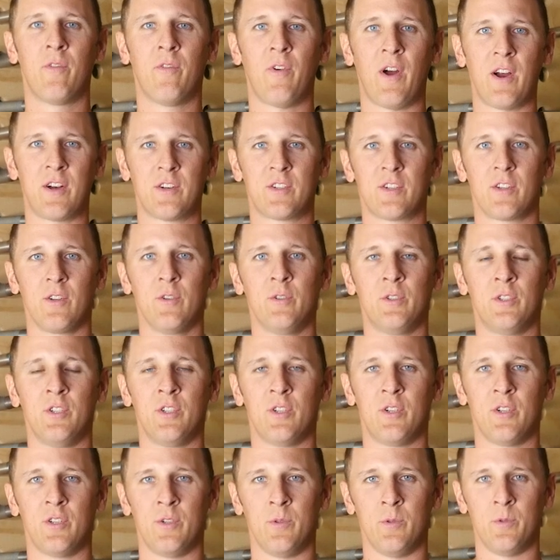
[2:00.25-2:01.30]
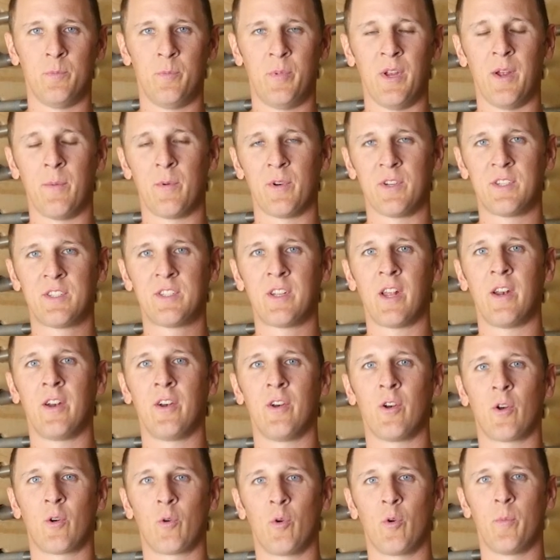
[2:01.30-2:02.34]
fire solution to be able to
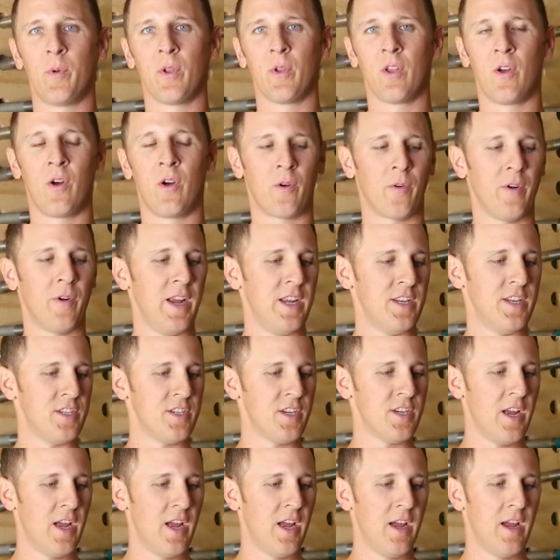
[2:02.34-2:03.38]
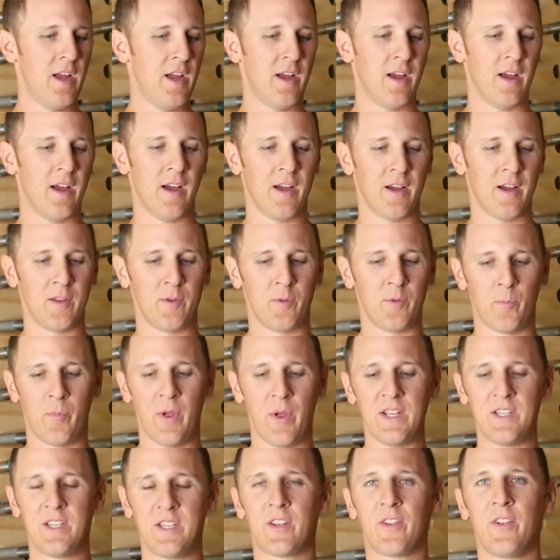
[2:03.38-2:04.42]
center your group at long range.
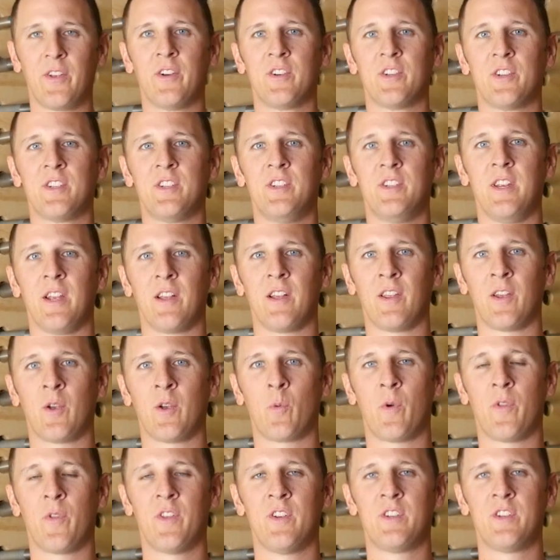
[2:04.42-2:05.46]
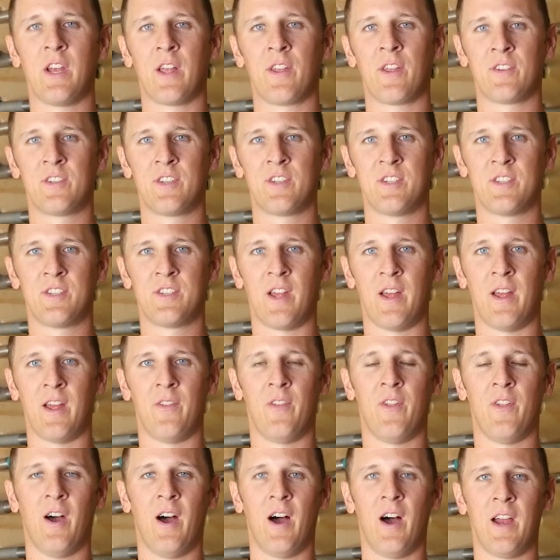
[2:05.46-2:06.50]
Basically, you're just dealing with the challenges
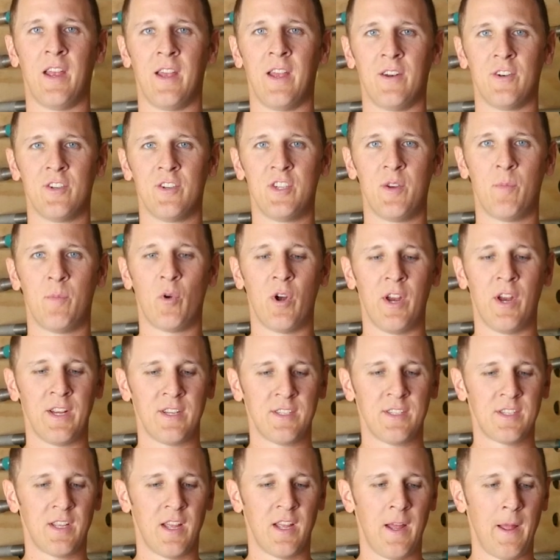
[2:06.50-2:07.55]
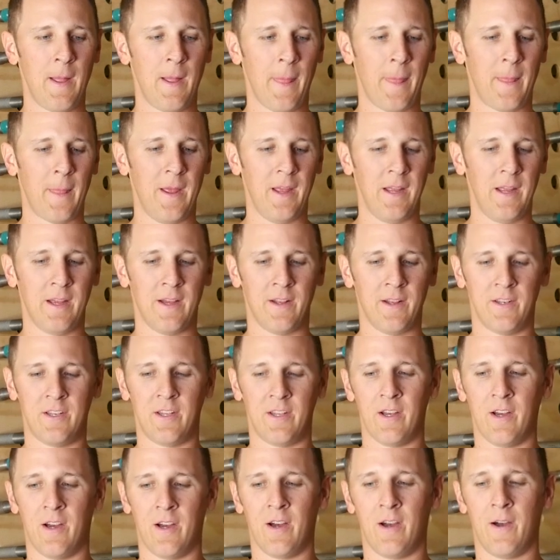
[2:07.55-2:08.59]
that the high energy brings,
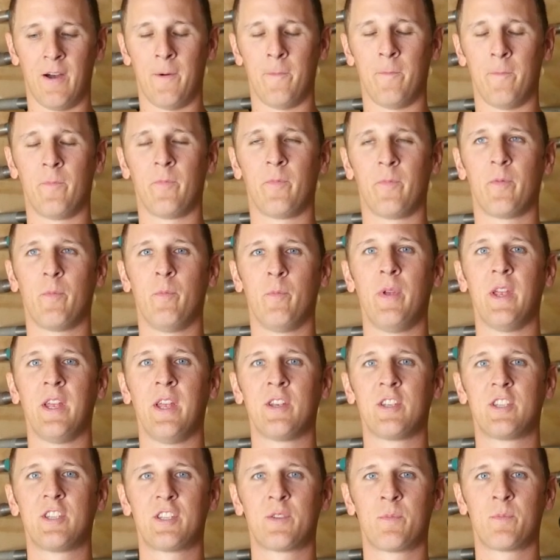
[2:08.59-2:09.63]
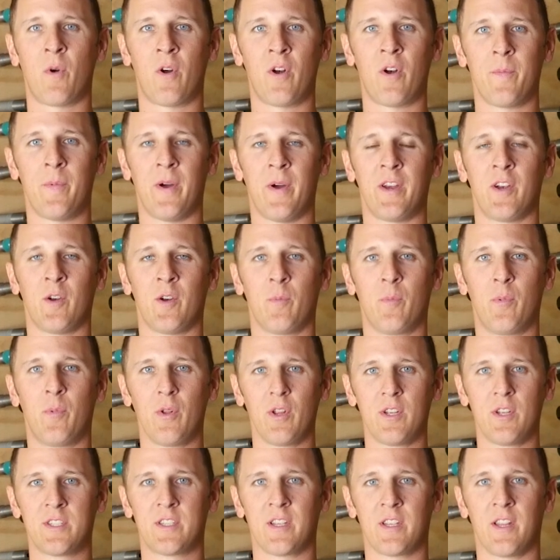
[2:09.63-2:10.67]
and being smart about your
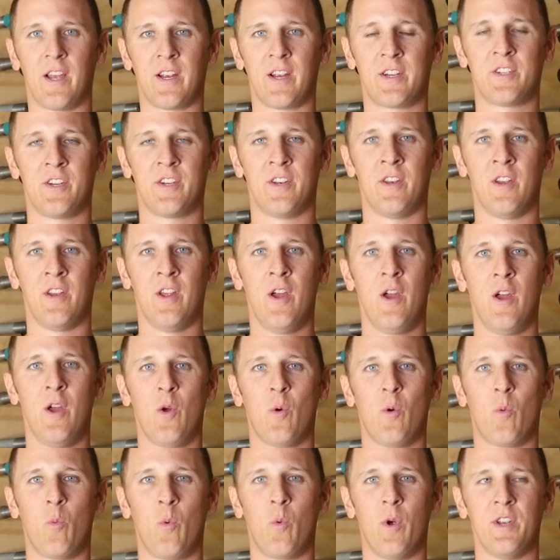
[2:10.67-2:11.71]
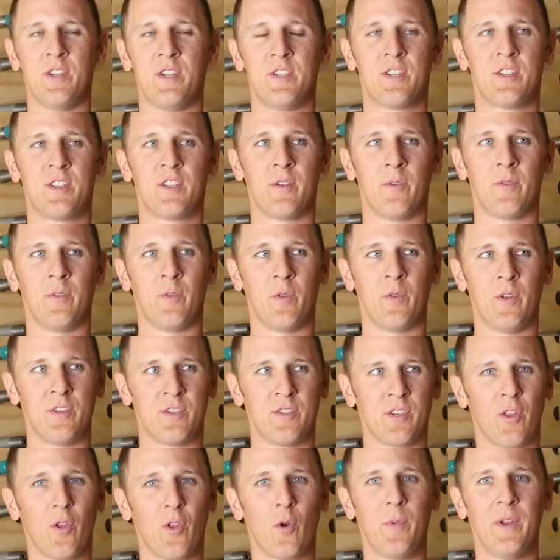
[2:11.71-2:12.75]
bullet selection, which
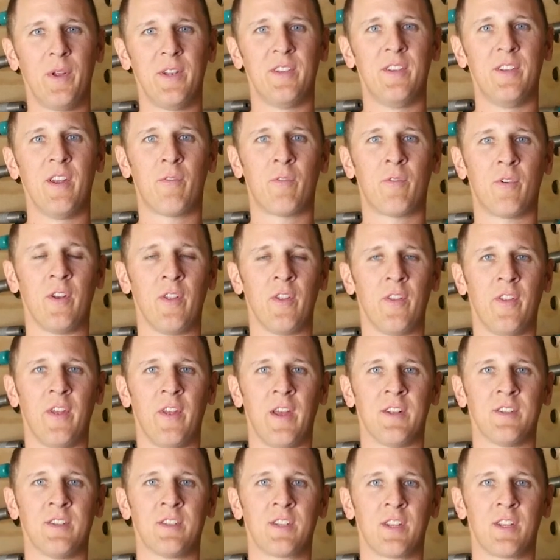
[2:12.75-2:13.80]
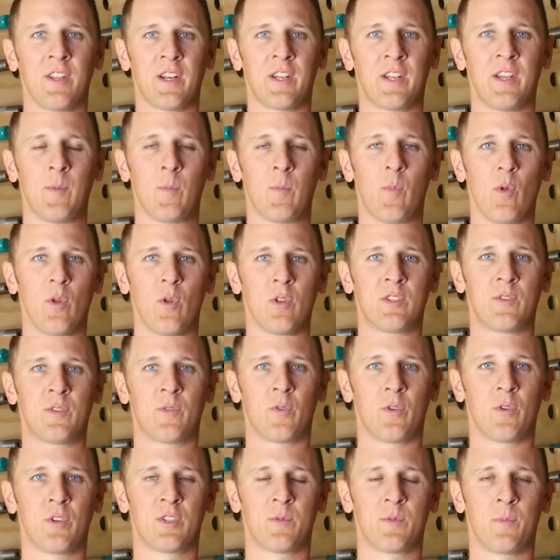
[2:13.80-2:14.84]
is a little bit different than selecting bullets
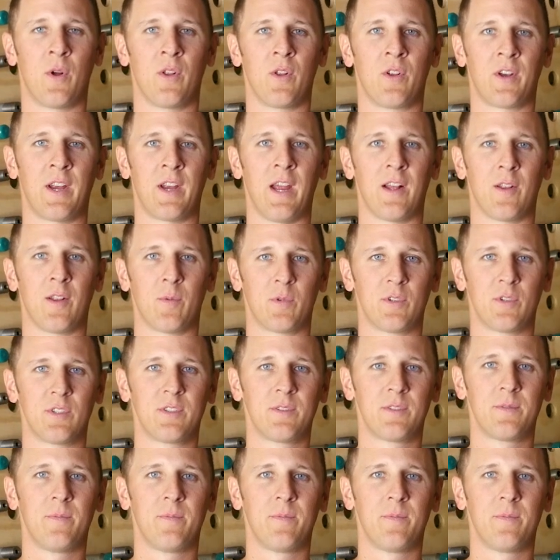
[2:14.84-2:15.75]
for smaller calibers.